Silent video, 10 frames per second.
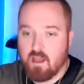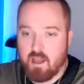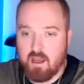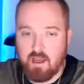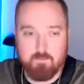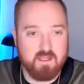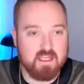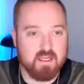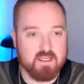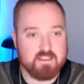Uh,
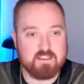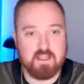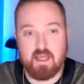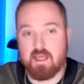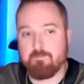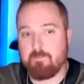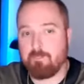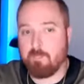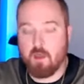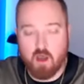because uh,
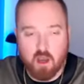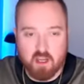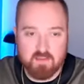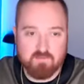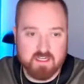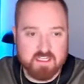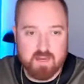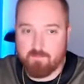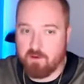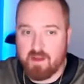I'll give an
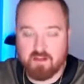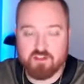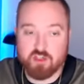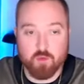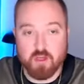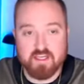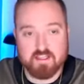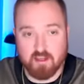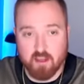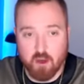example about two
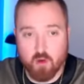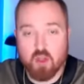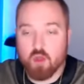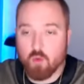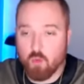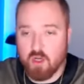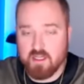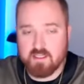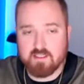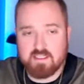weeks ago
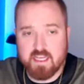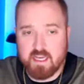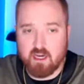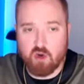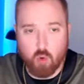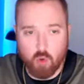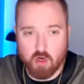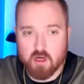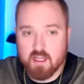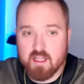was in
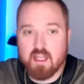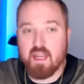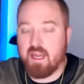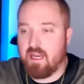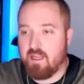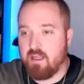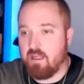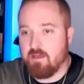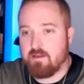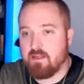court
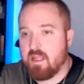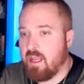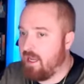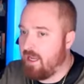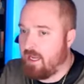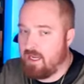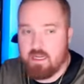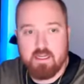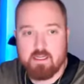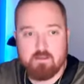and
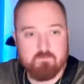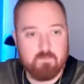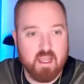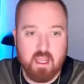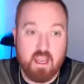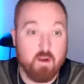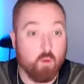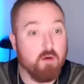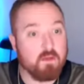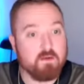a a
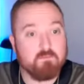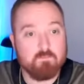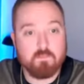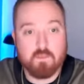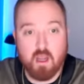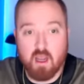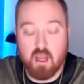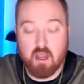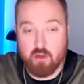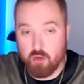woman
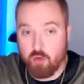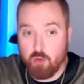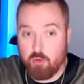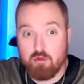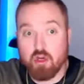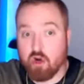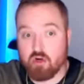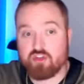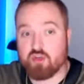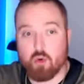uh, who
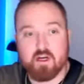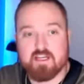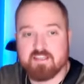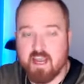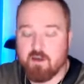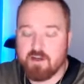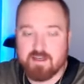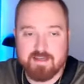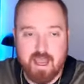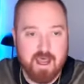her story
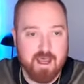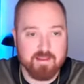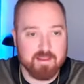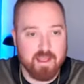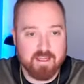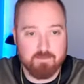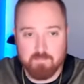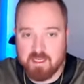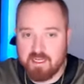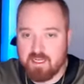sounded not unlike
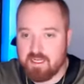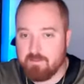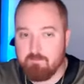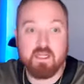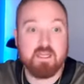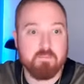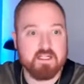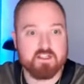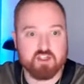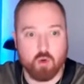many many
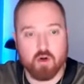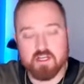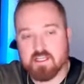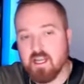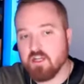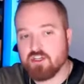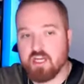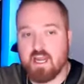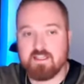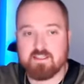men's stories.
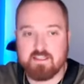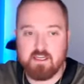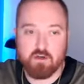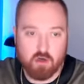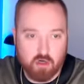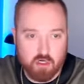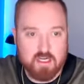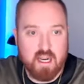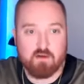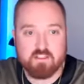She hadn't seen her
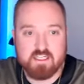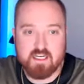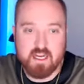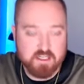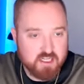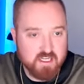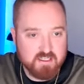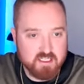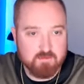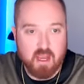now teenage
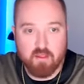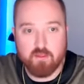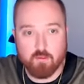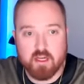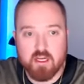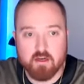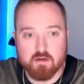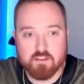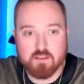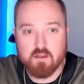kids in about three
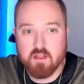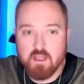years,